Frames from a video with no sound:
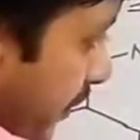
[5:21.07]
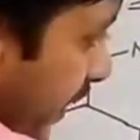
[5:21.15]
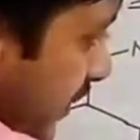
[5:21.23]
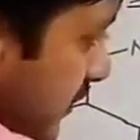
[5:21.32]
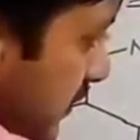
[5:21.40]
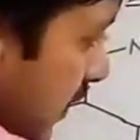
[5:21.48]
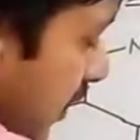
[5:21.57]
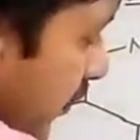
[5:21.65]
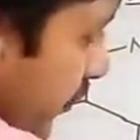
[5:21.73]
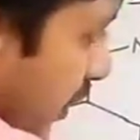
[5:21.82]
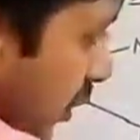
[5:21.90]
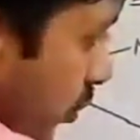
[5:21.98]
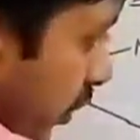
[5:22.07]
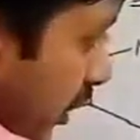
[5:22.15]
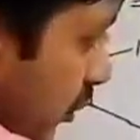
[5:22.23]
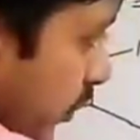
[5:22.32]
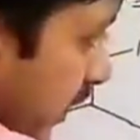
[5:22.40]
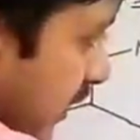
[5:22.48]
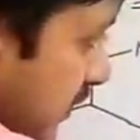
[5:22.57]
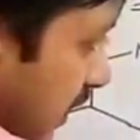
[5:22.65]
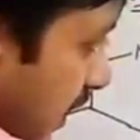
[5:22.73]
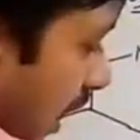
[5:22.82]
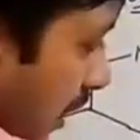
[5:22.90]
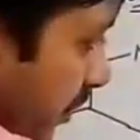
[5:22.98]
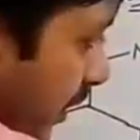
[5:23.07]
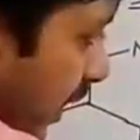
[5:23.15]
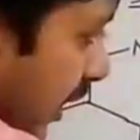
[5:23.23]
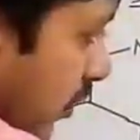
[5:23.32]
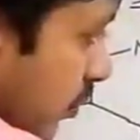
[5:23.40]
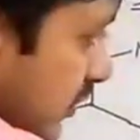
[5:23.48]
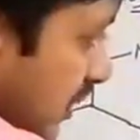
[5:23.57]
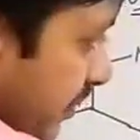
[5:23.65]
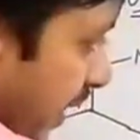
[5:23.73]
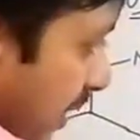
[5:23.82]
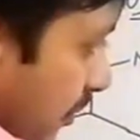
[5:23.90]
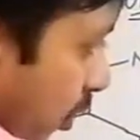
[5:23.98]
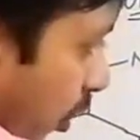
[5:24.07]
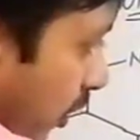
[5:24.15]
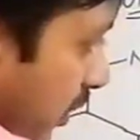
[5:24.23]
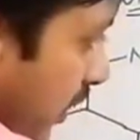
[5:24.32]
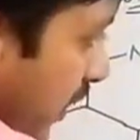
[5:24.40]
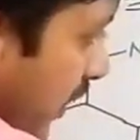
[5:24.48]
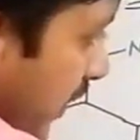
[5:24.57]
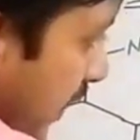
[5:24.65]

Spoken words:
happens? We are going to get the carbon nitrogen pi bond.